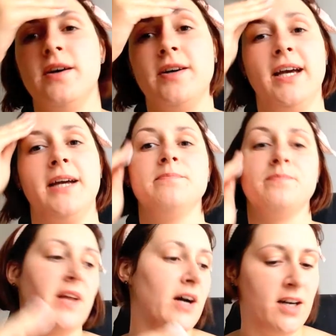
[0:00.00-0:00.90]
Okay,
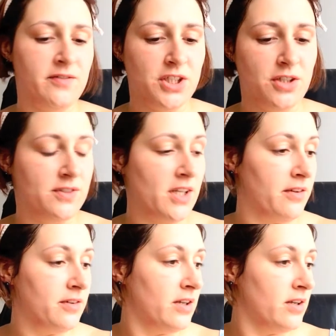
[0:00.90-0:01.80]
now after you've
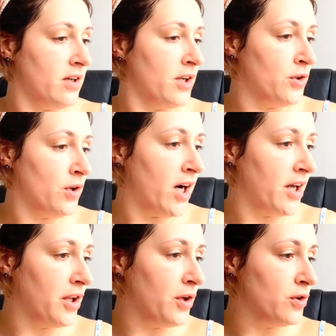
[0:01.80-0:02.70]
done
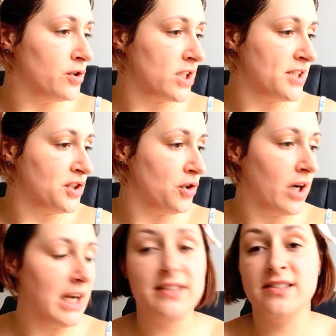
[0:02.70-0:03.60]
either your
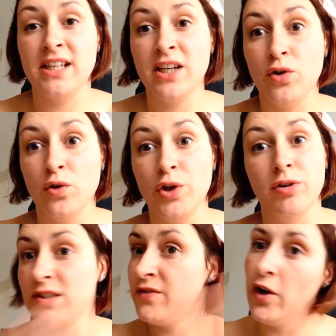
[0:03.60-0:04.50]
cleansing or your
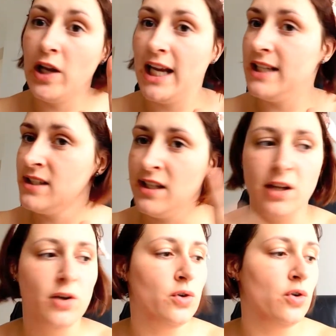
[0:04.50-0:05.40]

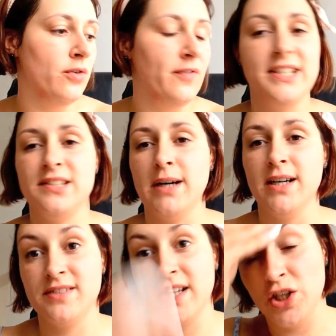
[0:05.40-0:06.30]
exfoliating or face
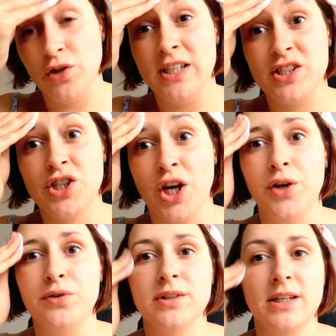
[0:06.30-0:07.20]
mask, then you need to
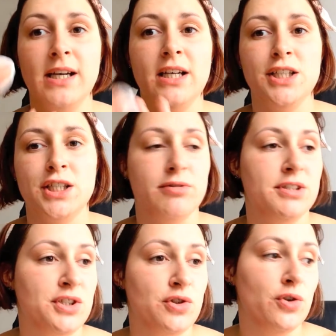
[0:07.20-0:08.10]
tone to
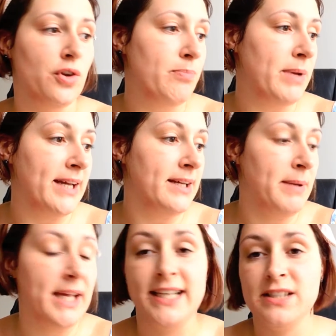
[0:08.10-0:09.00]
restore the
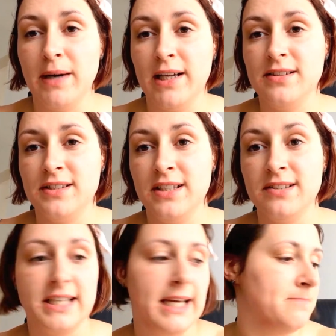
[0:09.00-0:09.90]
pH balance in the
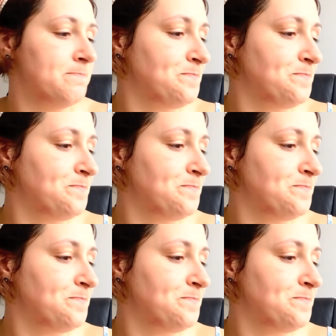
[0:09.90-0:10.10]
skin.